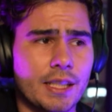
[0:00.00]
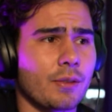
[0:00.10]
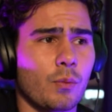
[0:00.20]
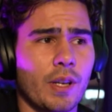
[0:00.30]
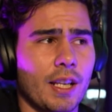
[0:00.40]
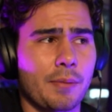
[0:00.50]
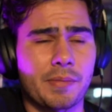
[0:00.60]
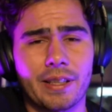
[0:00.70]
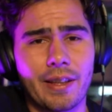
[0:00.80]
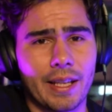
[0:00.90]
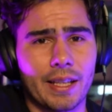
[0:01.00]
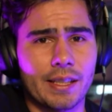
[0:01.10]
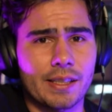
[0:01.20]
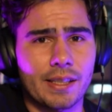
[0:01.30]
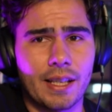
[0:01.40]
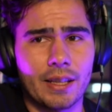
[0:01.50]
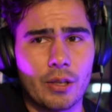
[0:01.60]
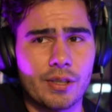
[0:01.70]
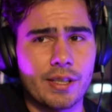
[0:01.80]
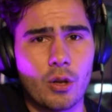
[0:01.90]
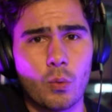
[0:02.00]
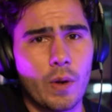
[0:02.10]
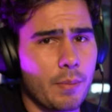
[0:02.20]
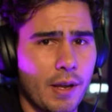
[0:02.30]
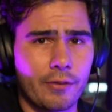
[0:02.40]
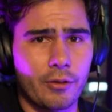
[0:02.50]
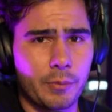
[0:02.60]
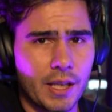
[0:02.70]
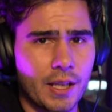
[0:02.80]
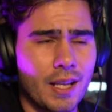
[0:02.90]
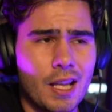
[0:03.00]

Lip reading: when it comes to leggings, and those sell way better for me.